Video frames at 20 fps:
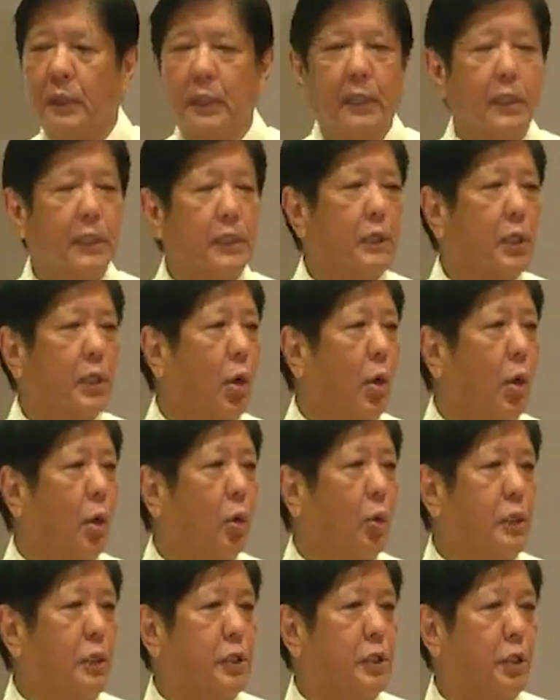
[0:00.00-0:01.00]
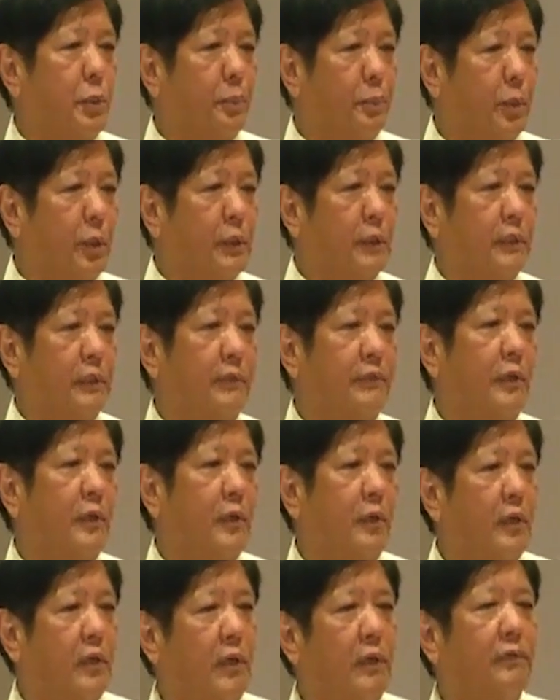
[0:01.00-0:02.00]
is always supportive
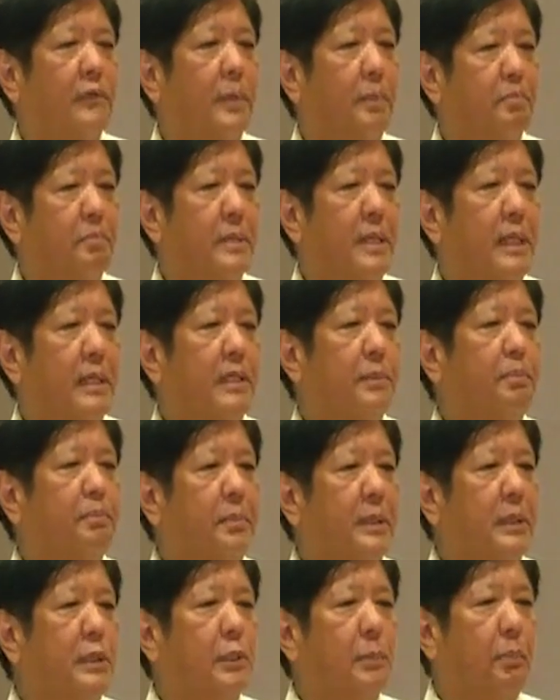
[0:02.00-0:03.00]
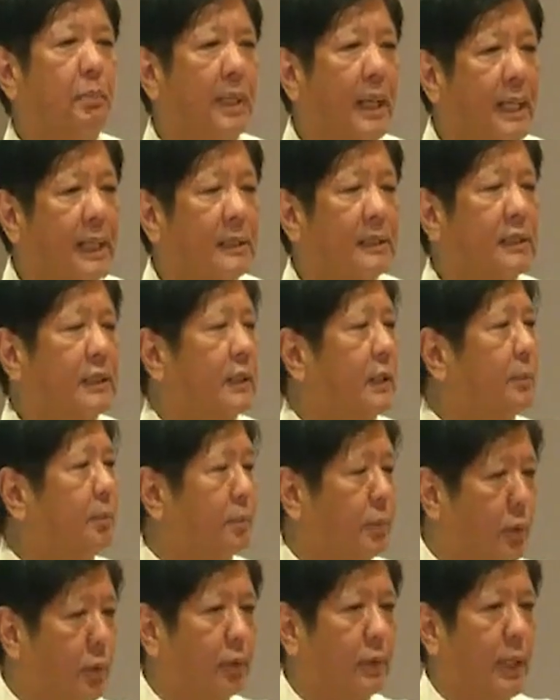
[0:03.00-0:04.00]
of the PNP's plans and
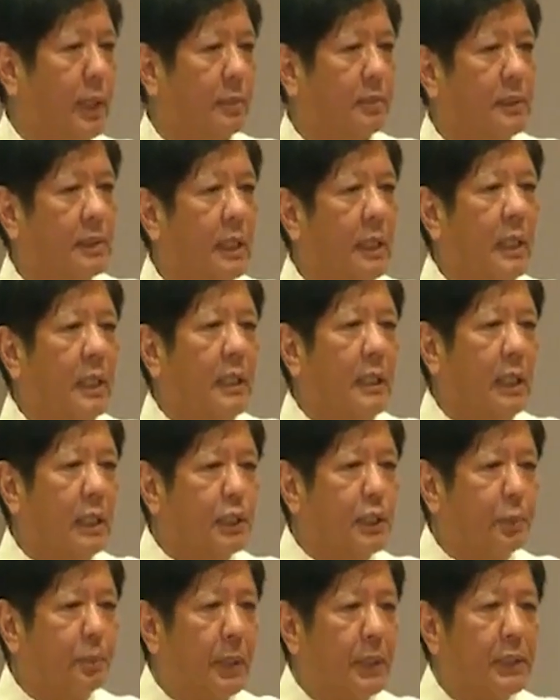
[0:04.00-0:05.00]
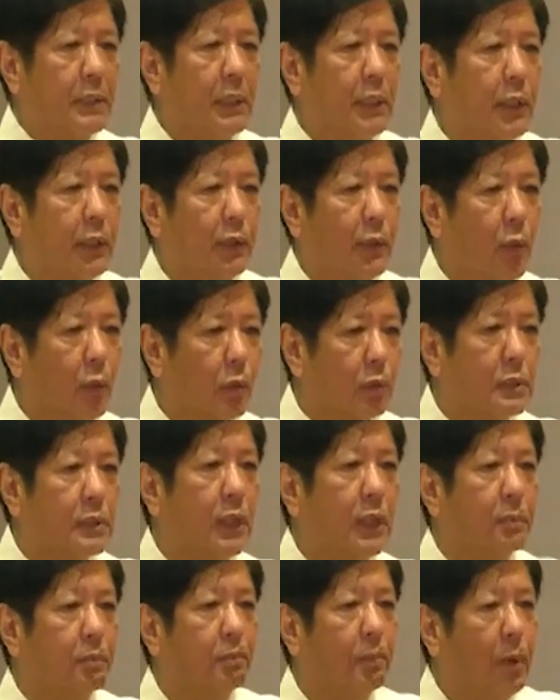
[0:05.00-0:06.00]
programs, especially those
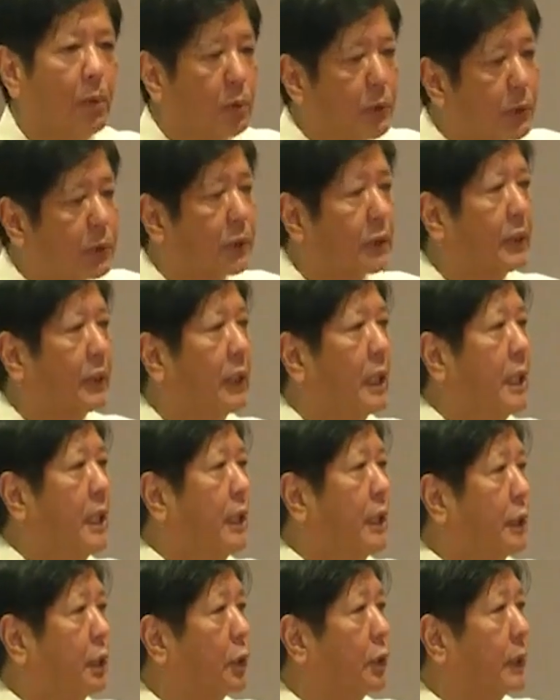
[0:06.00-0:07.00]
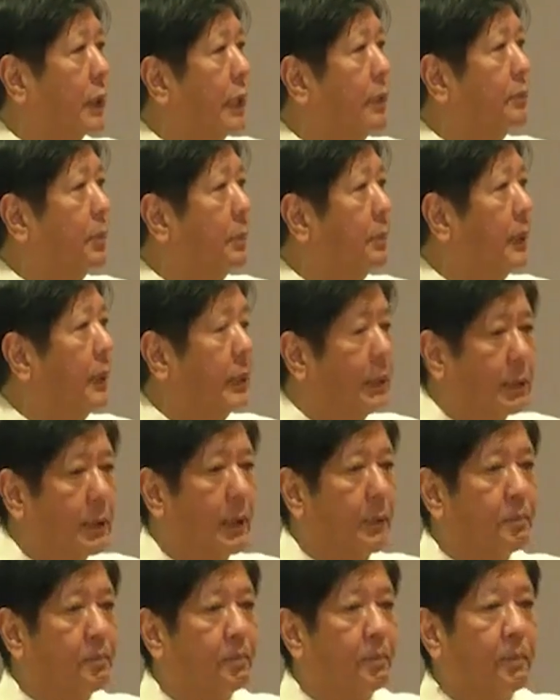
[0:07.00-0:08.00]
that bolster your
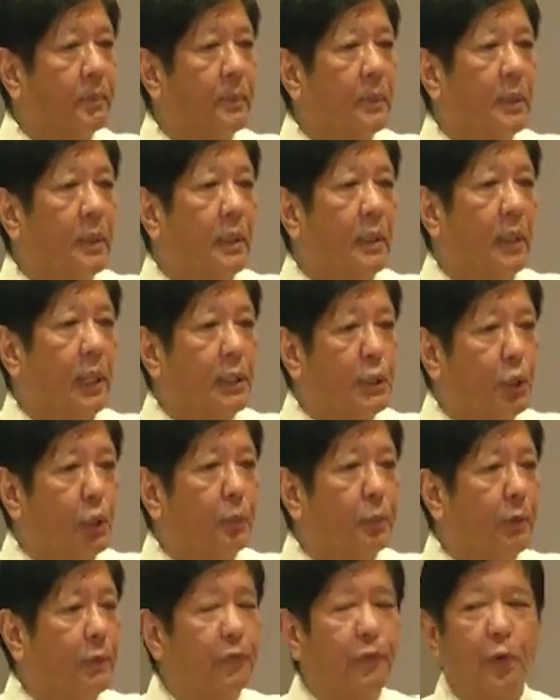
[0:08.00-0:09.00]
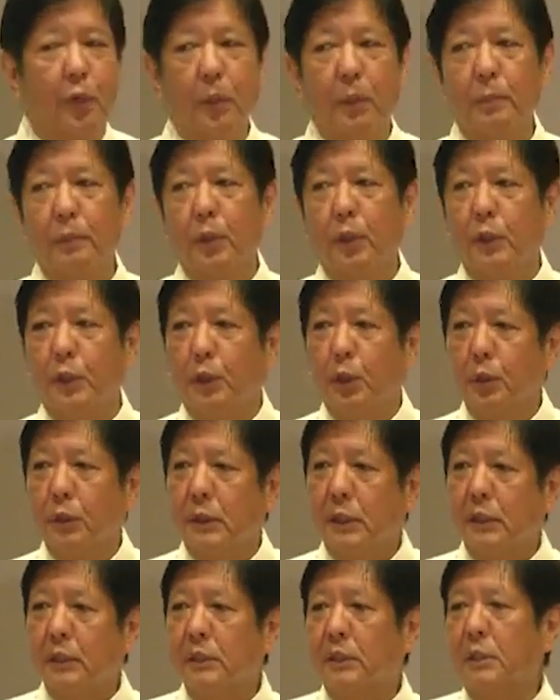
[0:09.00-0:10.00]
capability. As you perform your
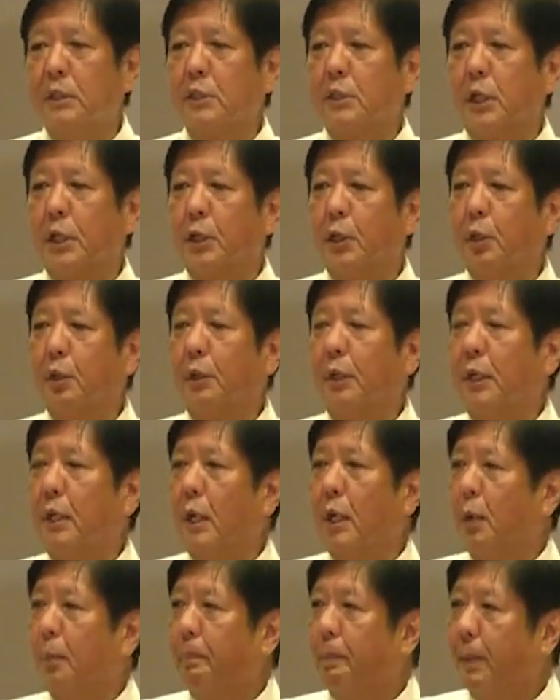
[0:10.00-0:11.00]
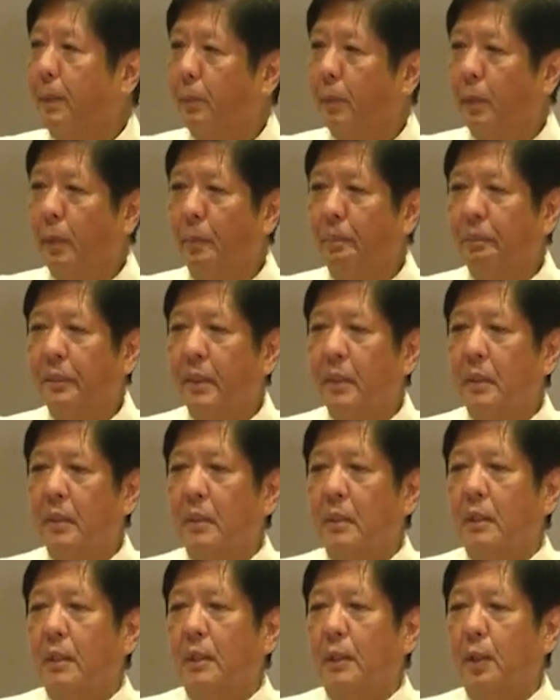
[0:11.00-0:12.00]
duties in securing our people,
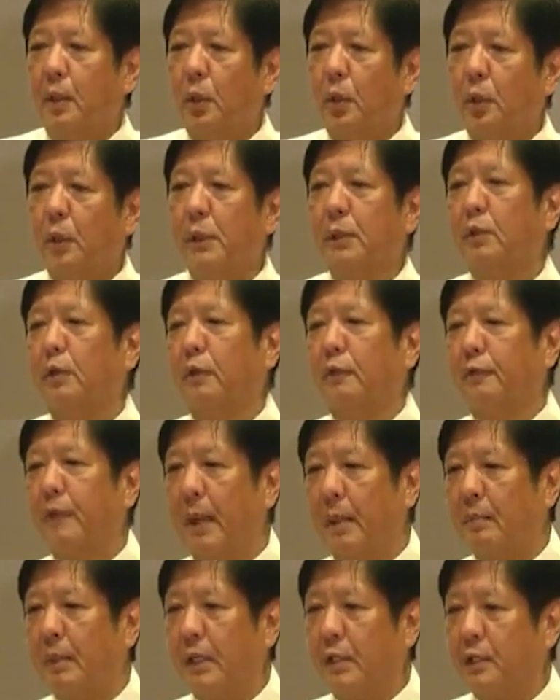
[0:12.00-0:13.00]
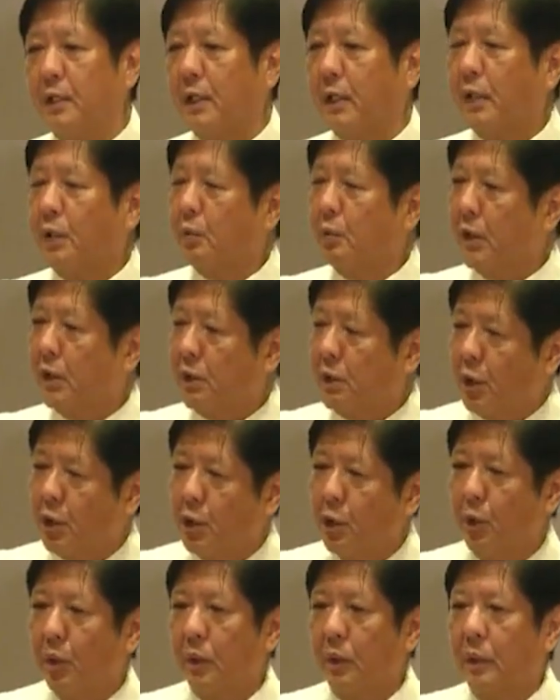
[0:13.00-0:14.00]
you and your families can rest
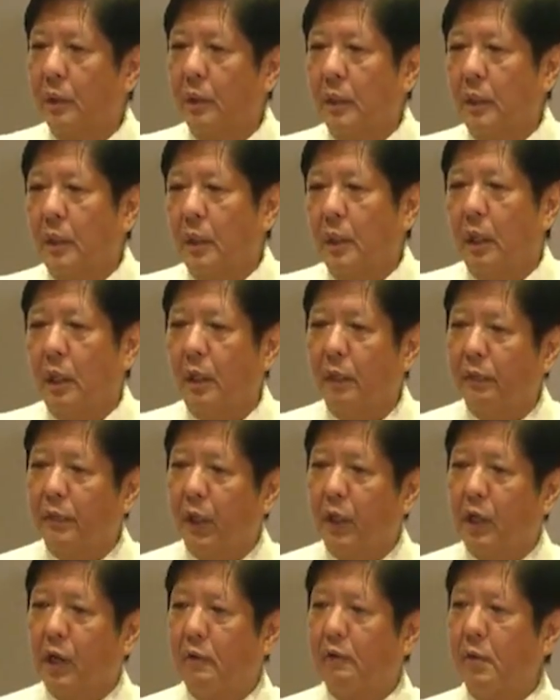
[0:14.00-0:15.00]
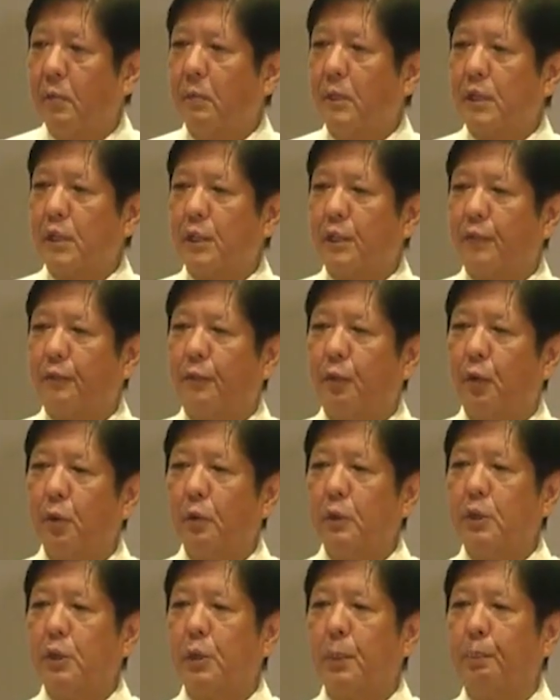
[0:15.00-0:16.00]
assured of the government's
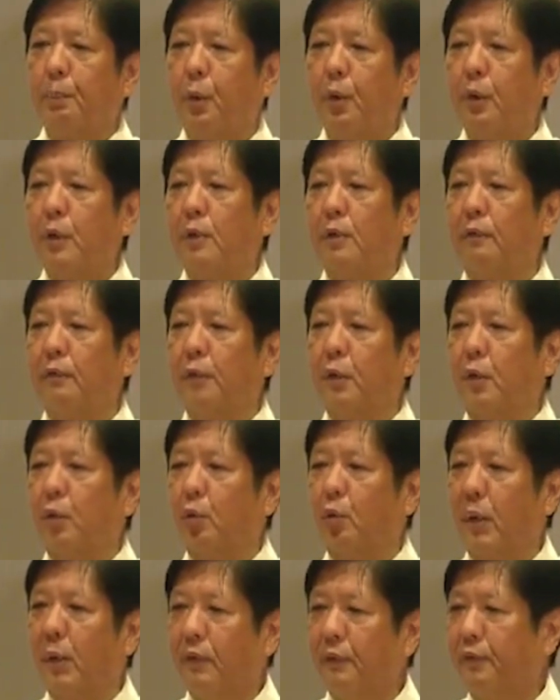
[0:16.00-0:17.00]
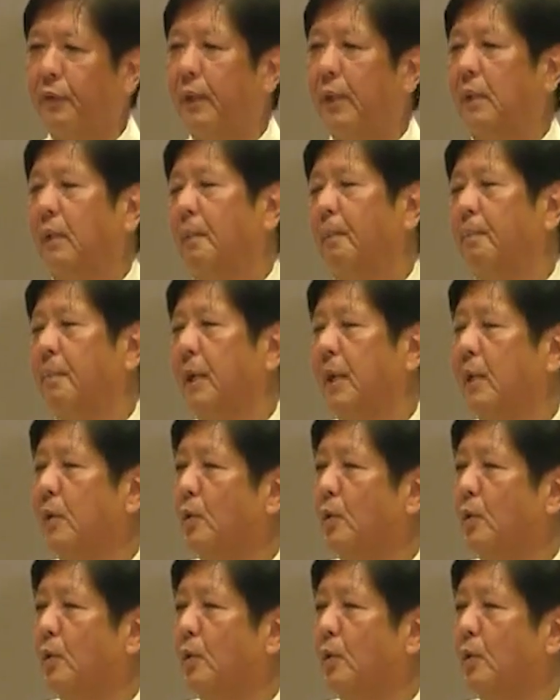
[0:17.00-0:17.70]
full support of your welfare and